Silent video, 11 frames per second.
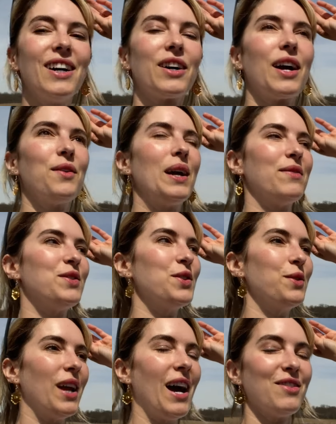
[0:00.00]
Okay, we have
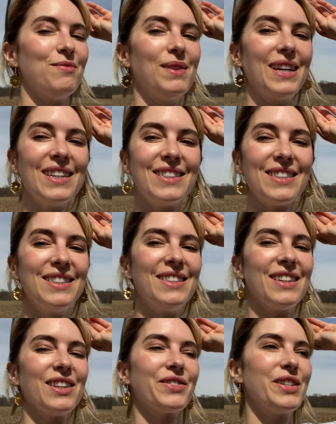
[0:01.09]
2.5 minutes
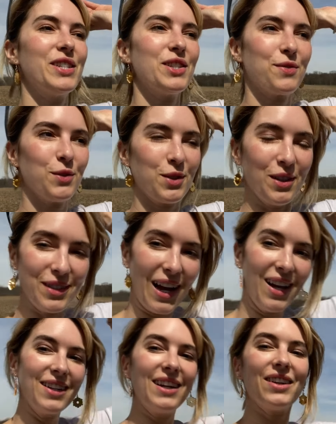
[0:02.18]
until it reaches full
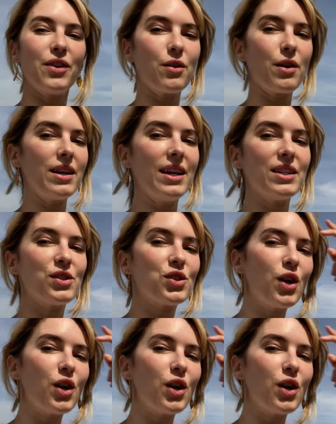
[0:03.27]
totality, and already it's